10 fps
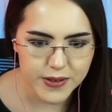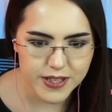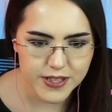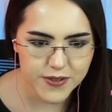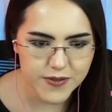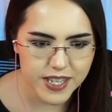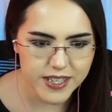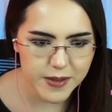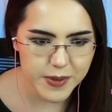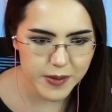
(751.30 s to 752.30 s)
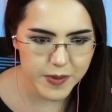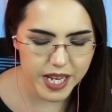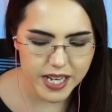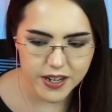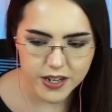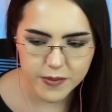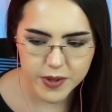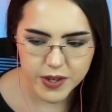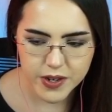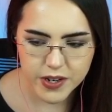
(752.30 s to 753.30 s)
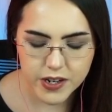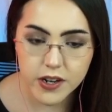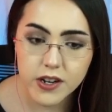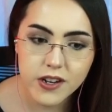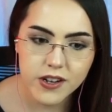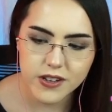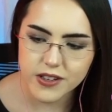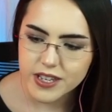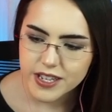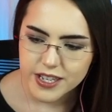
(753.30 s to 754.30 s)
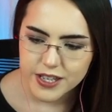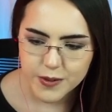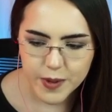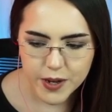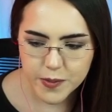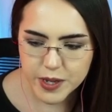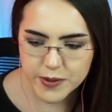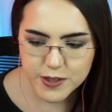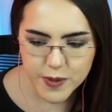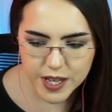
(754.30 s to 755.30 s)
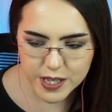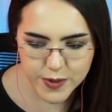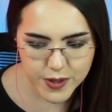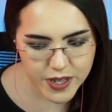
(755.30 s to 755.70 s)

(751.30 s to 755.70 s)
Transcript: Sophia's up here playing on her computer. Girl, you better be responsible.